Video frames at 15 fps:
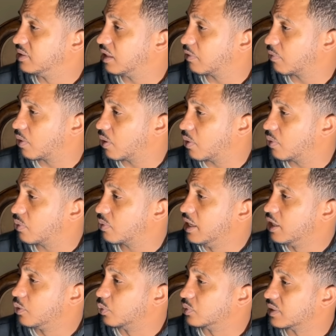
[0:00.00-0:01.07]
0
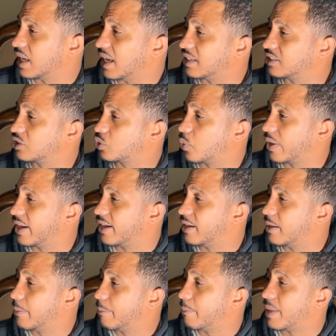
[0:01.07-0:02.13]
equals x
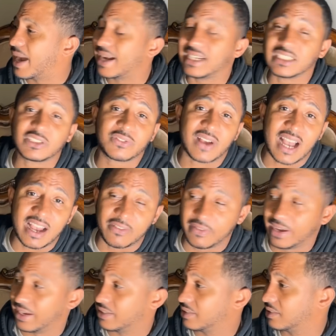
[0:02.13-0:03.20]
squared minus
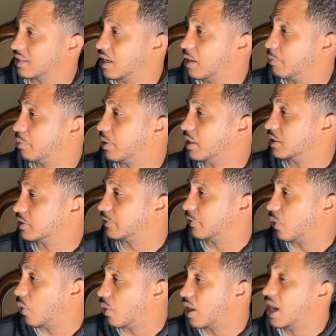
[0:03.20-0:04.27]
5x plus
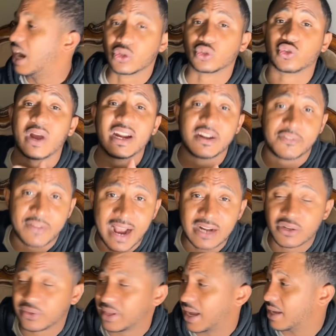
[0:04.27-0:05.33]
4. So trying to
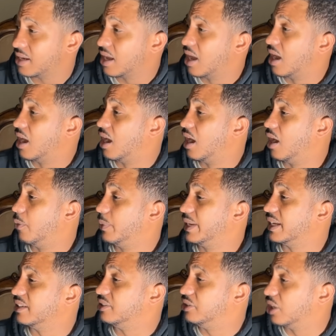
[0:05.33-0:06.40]
factor that, uh,
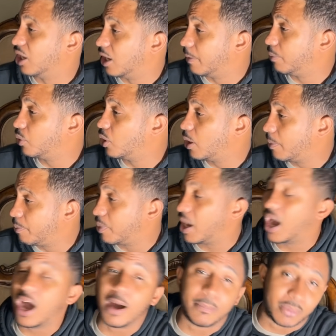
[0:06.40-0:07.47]
we get double,
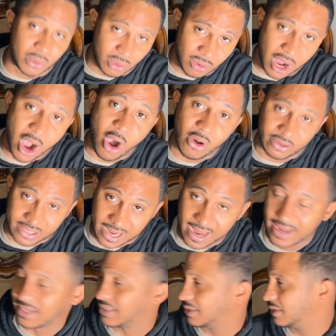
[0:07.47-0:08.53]
bubble.
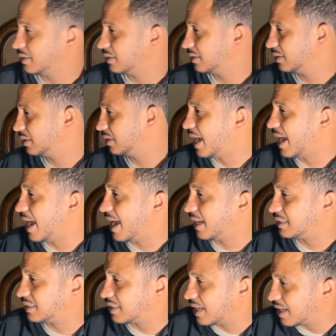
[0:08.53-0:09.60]
okay,
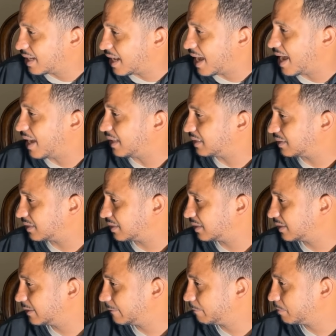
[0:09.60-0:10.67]
x and
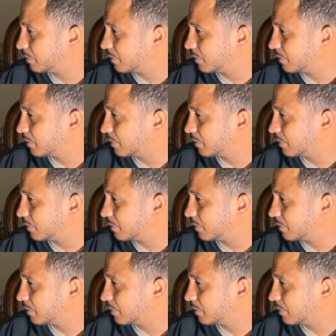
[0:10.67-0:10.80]
x.